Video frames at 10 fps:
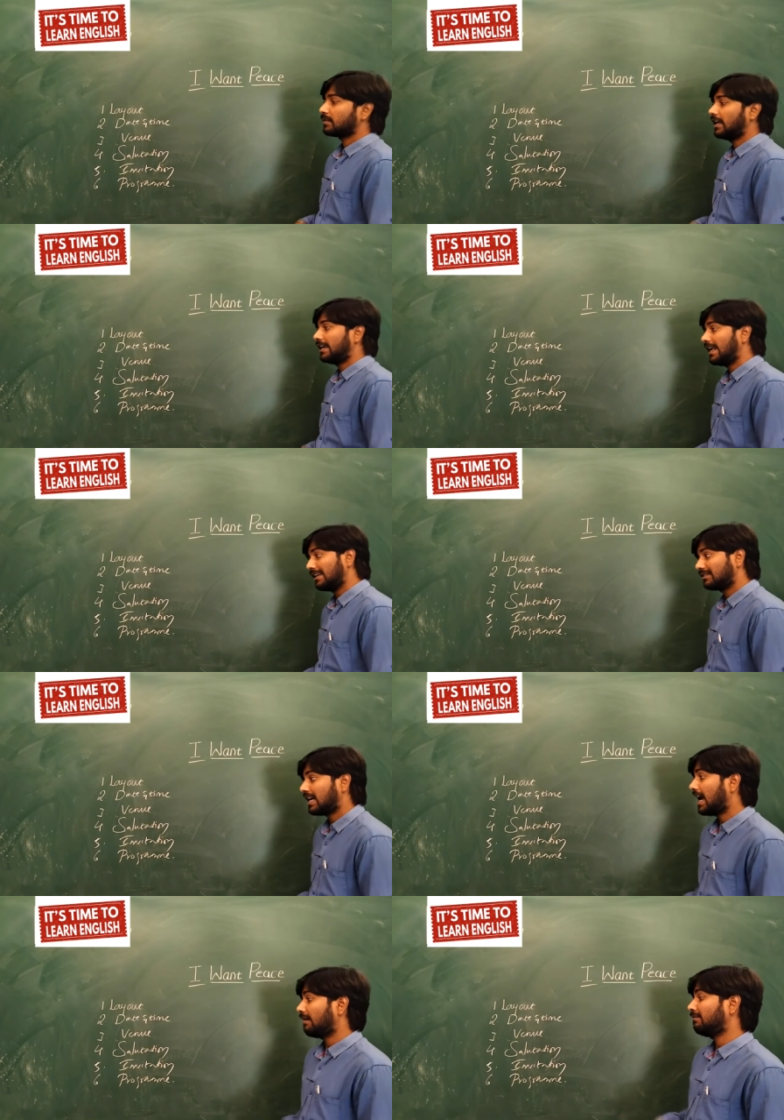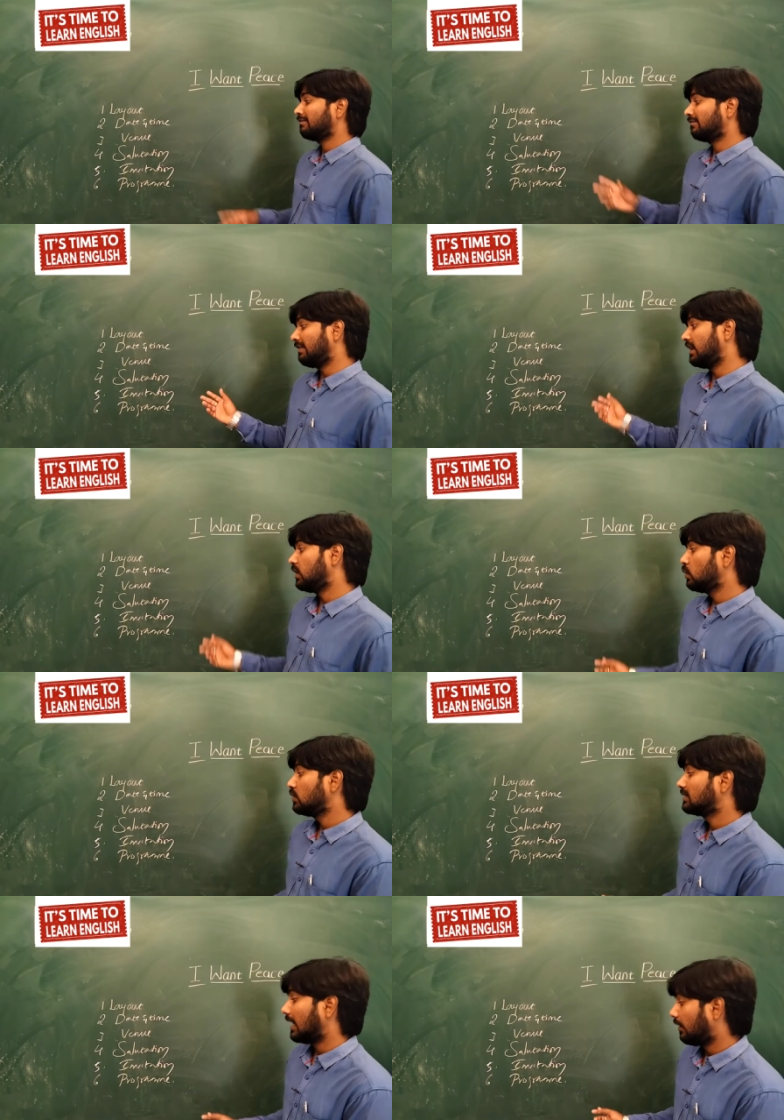Date and time,
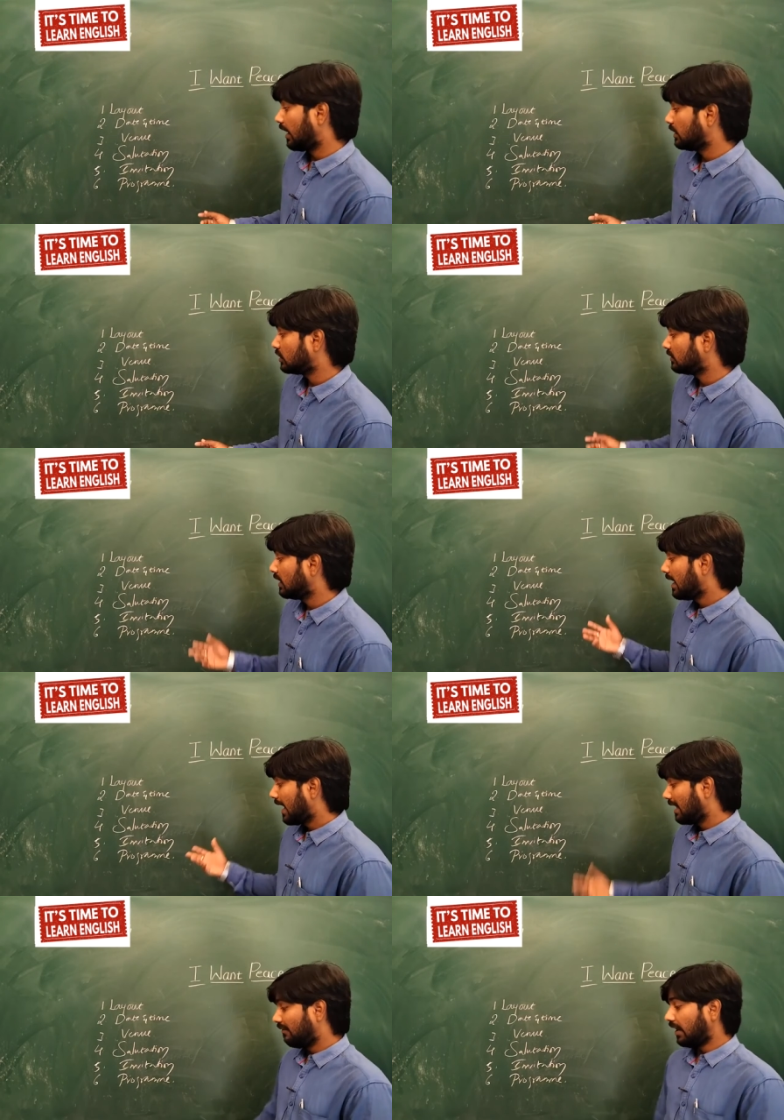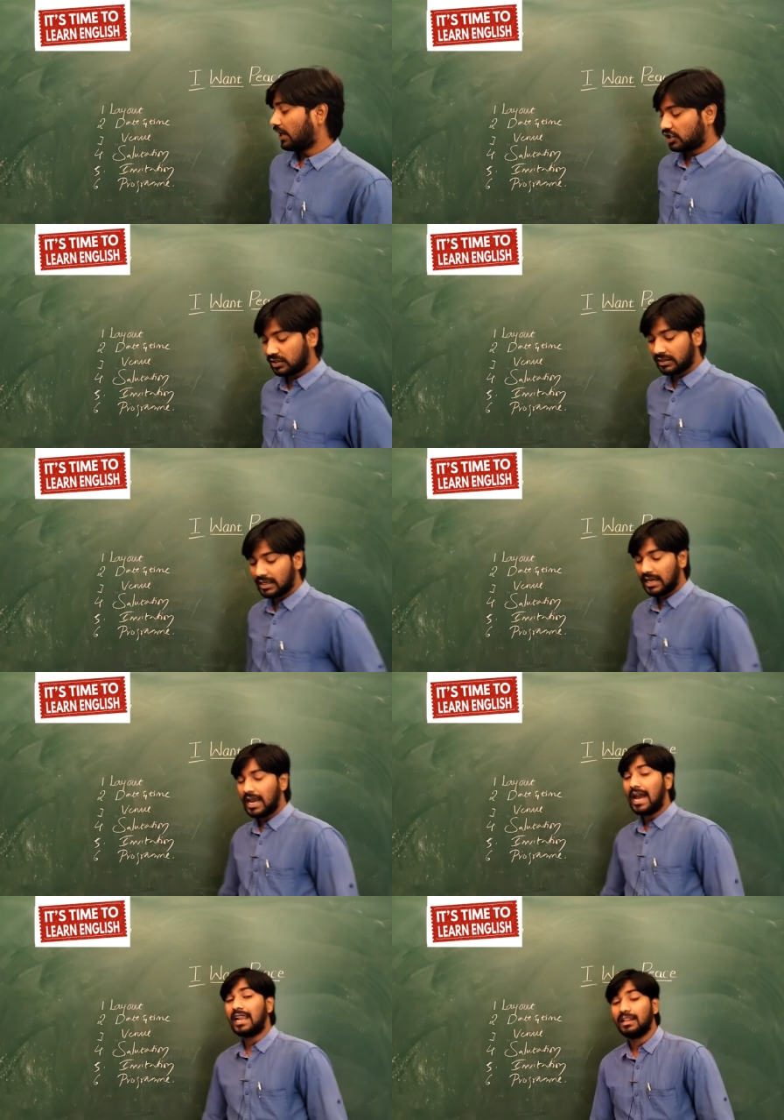venue, salutation, invitation,
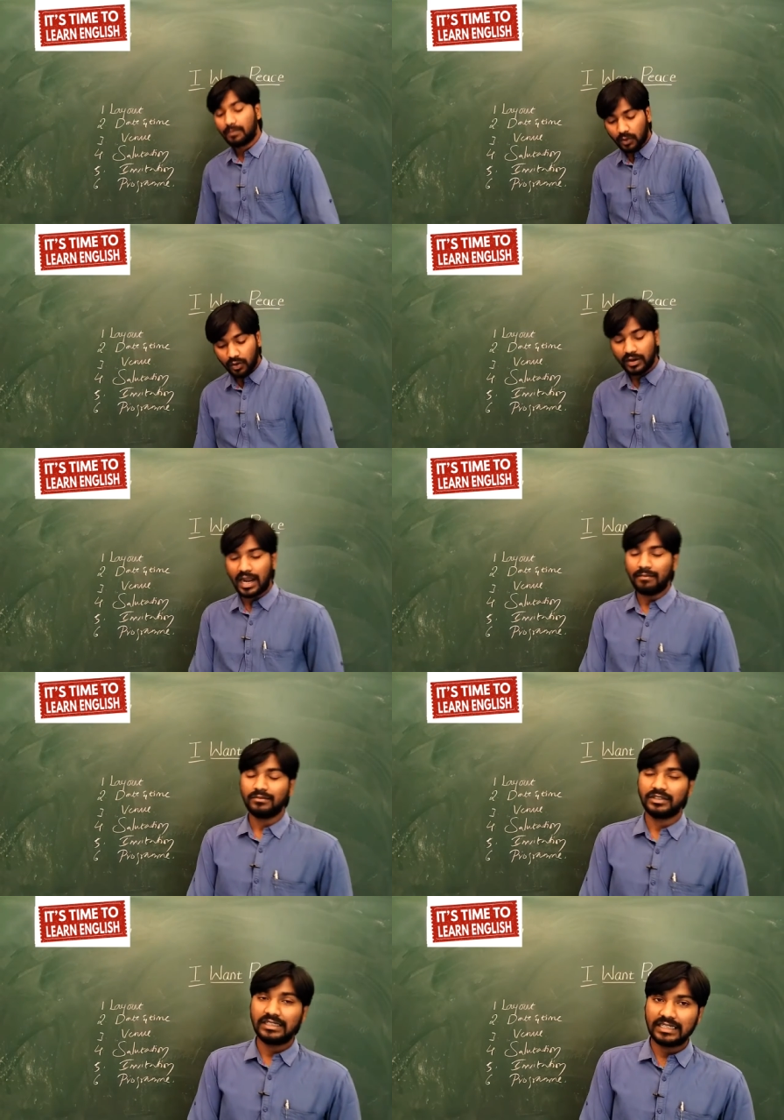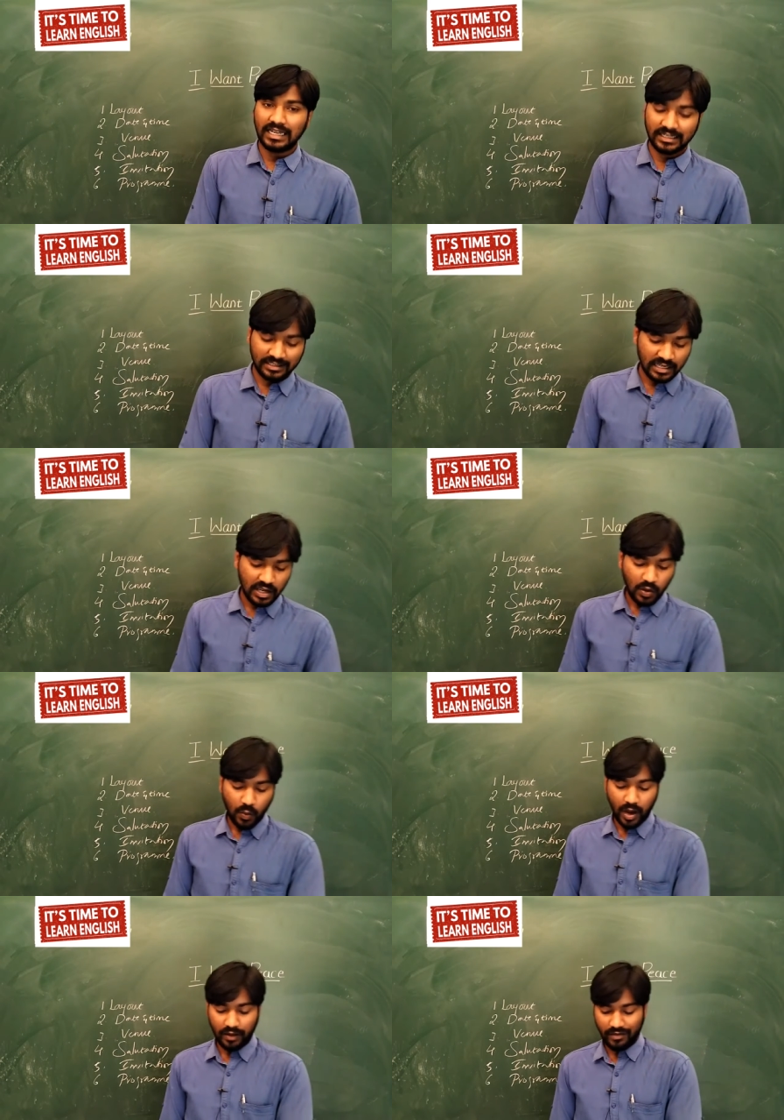and the program details
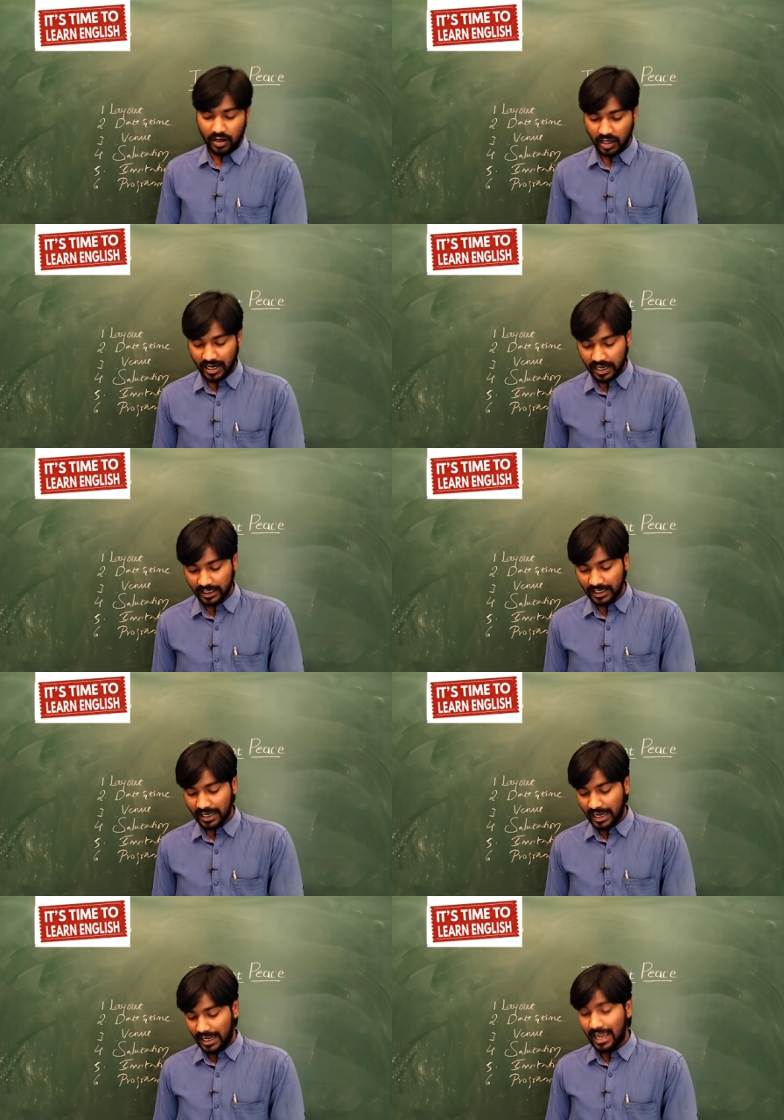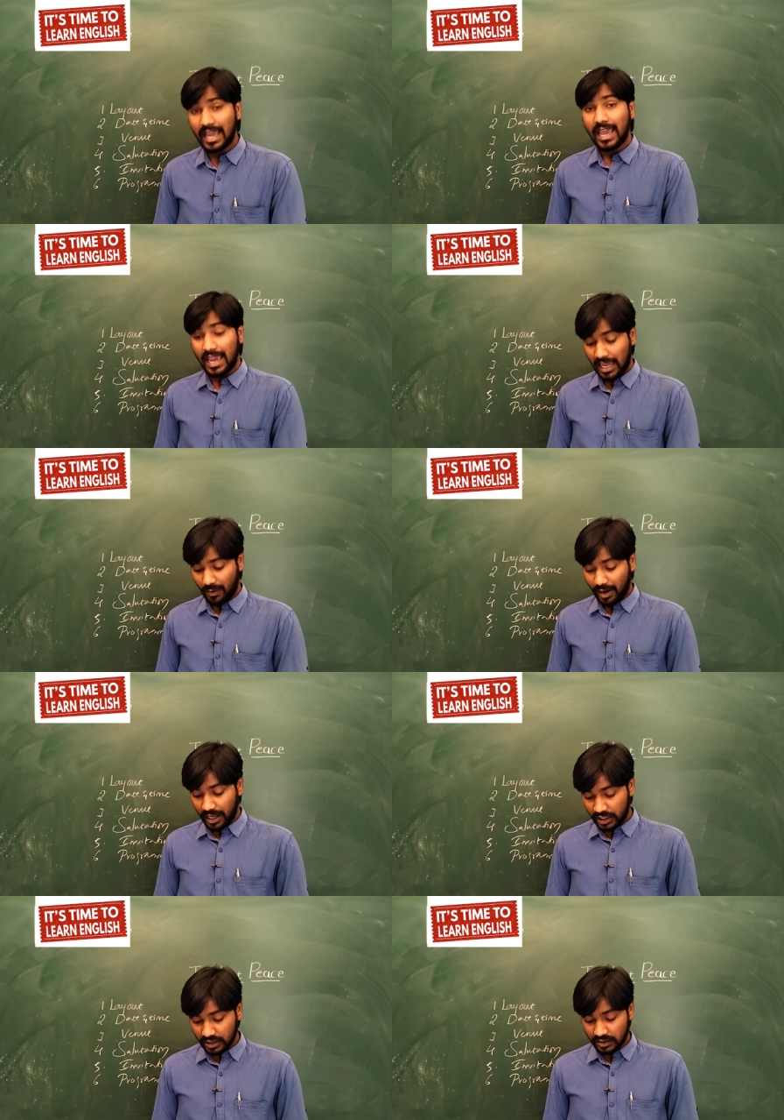when we are connecting any
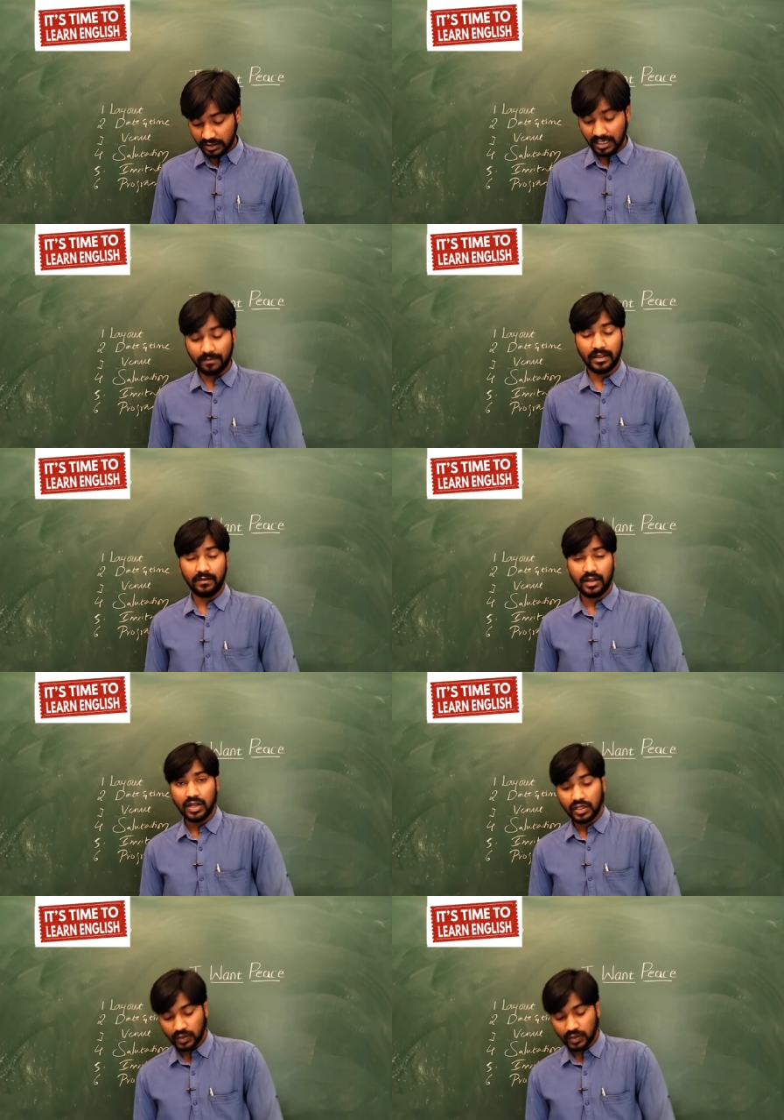invitation something.